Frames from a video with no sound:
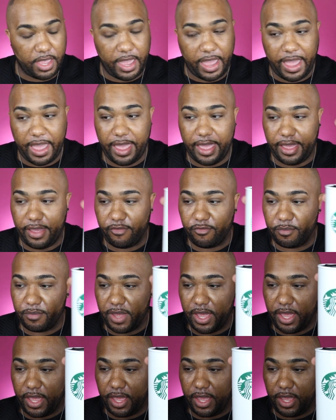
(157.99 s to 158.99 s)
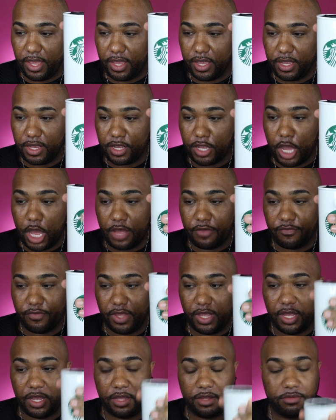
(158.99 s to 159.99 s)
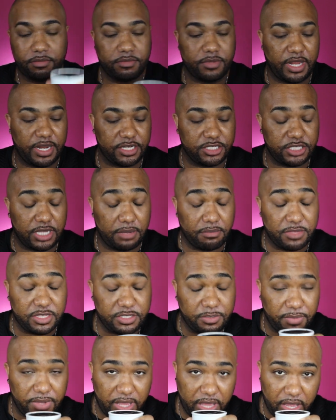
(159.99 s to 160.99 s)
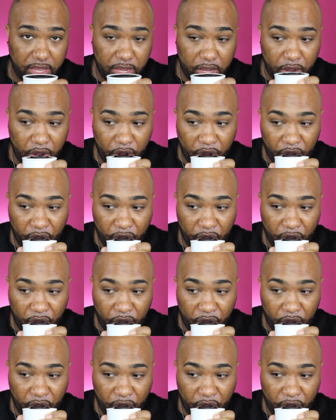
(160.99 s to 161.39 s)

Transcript: I have my coffee. Not a shameless plug.